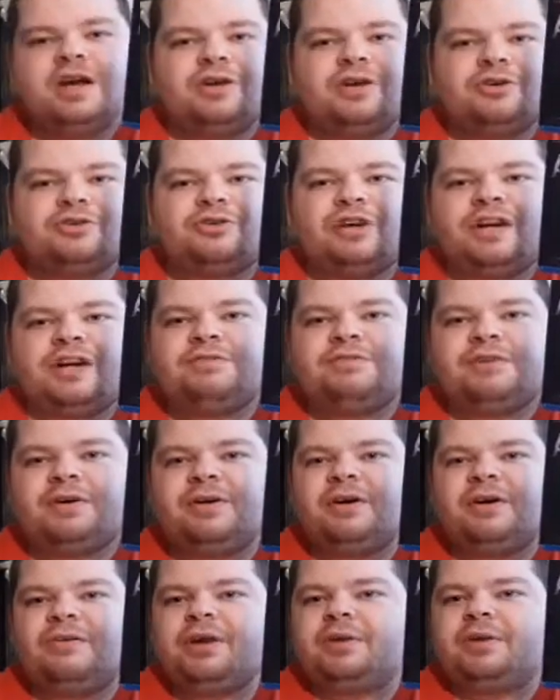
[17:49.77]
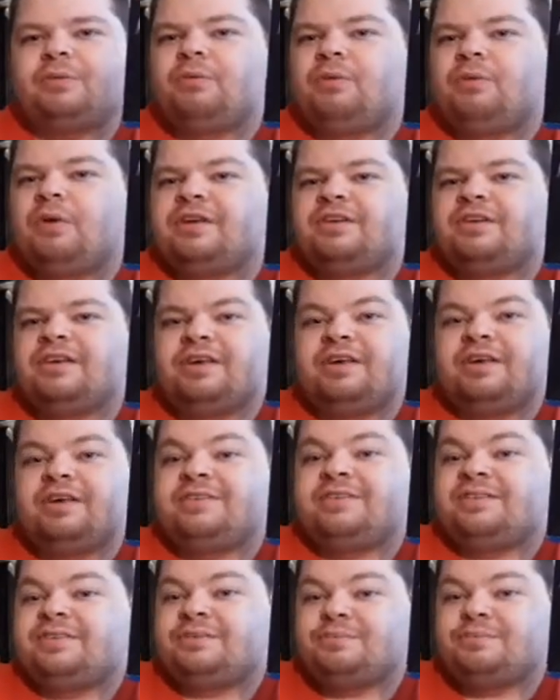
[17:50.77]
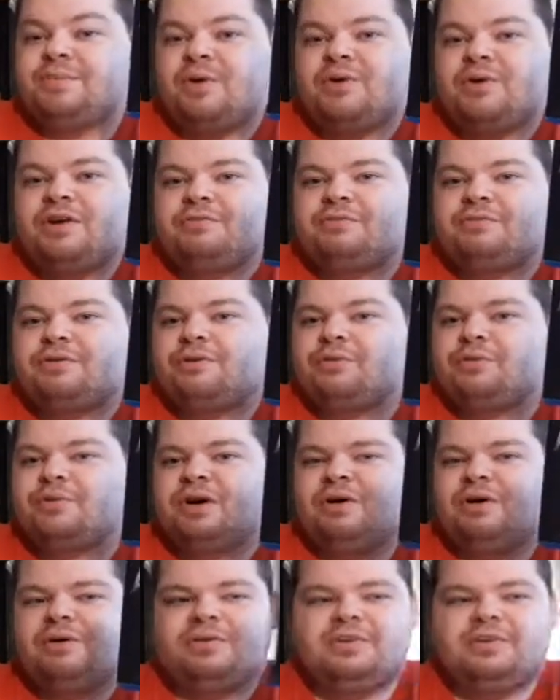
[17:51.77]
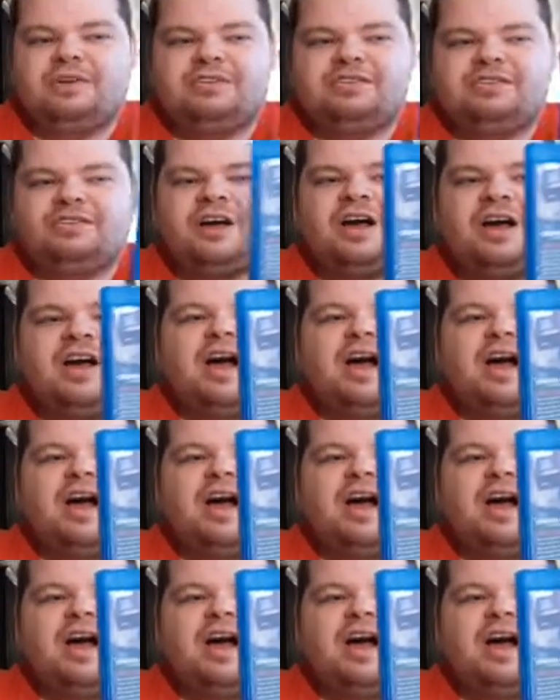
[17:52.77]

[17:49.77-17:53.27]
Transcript: You're trying to figure out like what is his motive for doing all this.